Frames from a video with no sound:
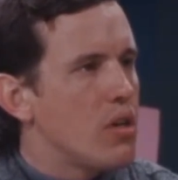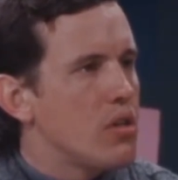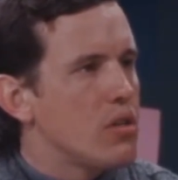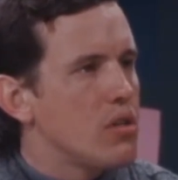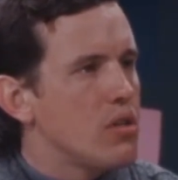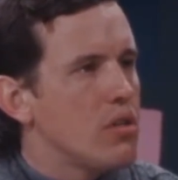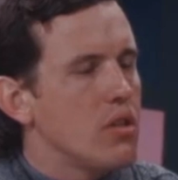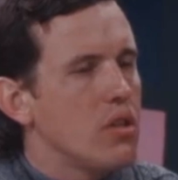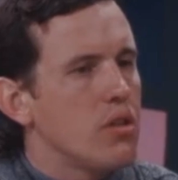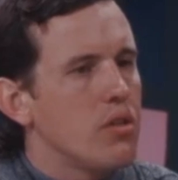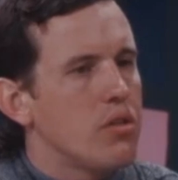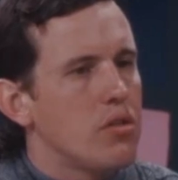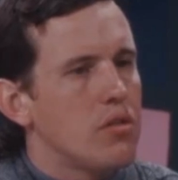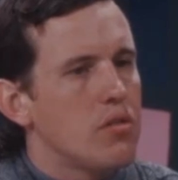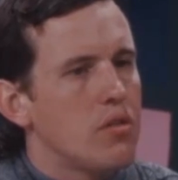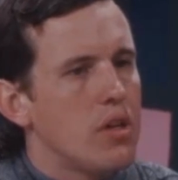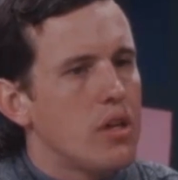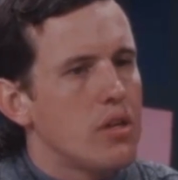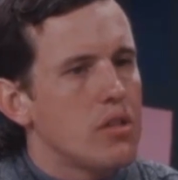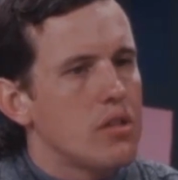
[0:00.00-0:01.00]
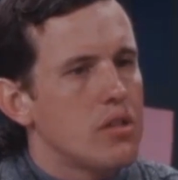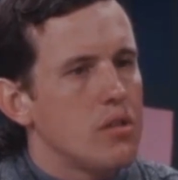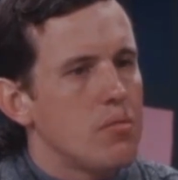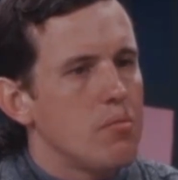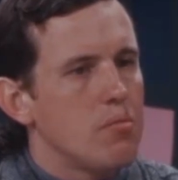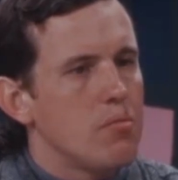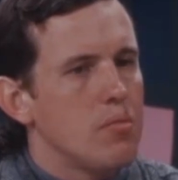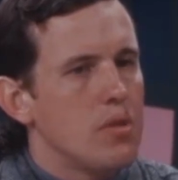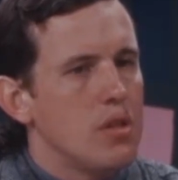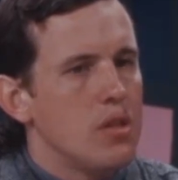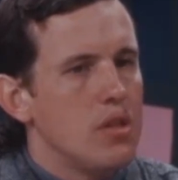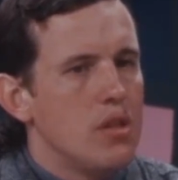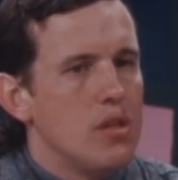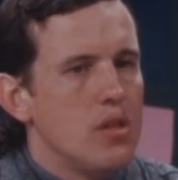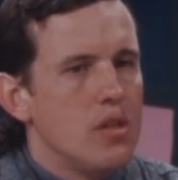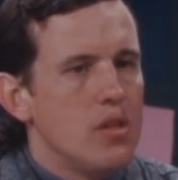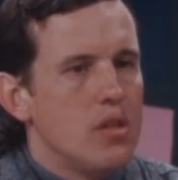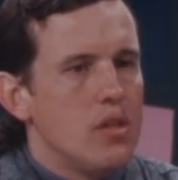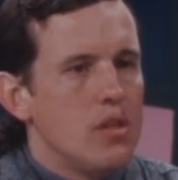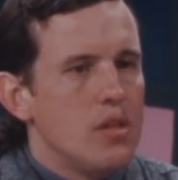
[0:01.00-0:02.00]
So they'll throw out some
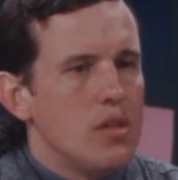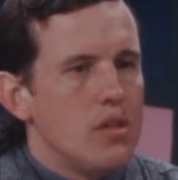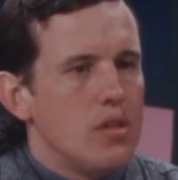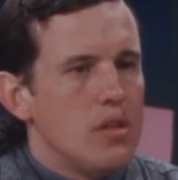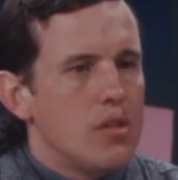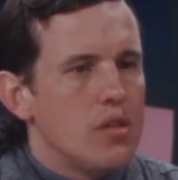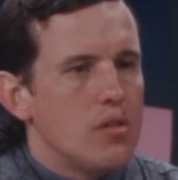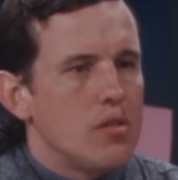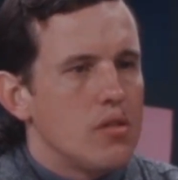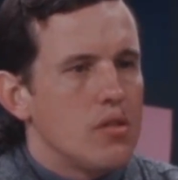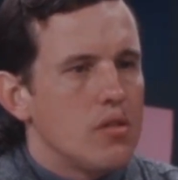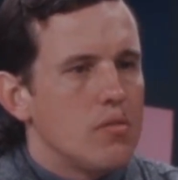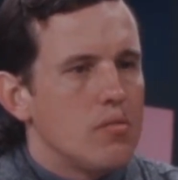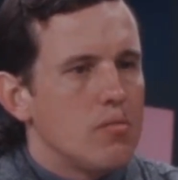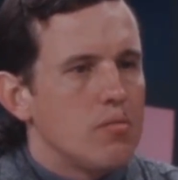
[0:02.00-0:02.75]
uh,